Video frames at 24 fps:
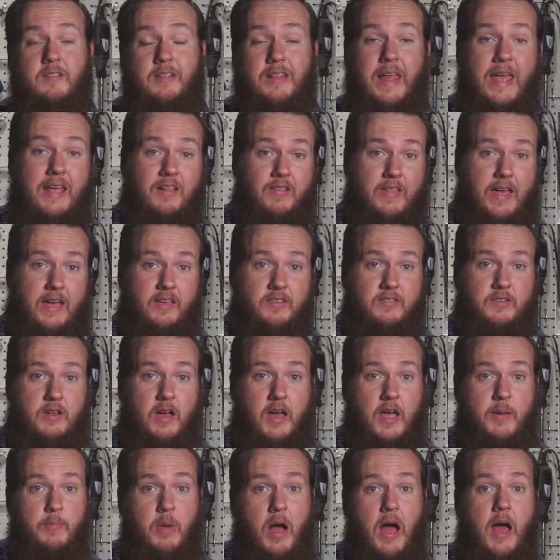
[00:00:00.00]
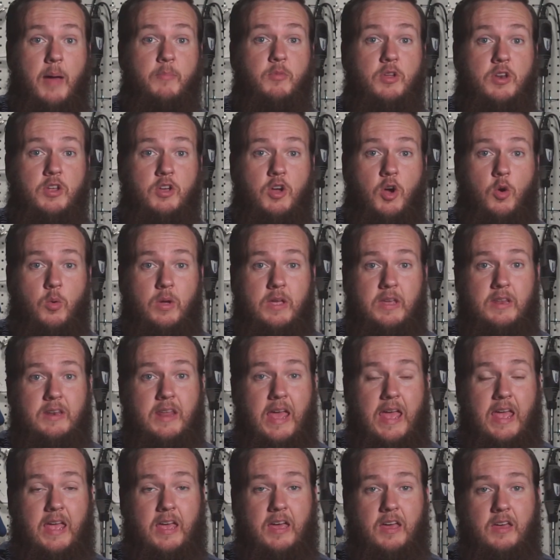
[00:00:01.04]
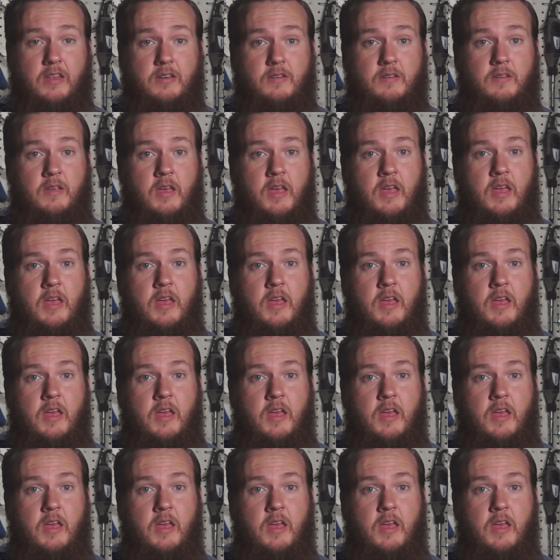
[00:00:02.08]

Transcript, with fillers: like last time, I'm gonna go in and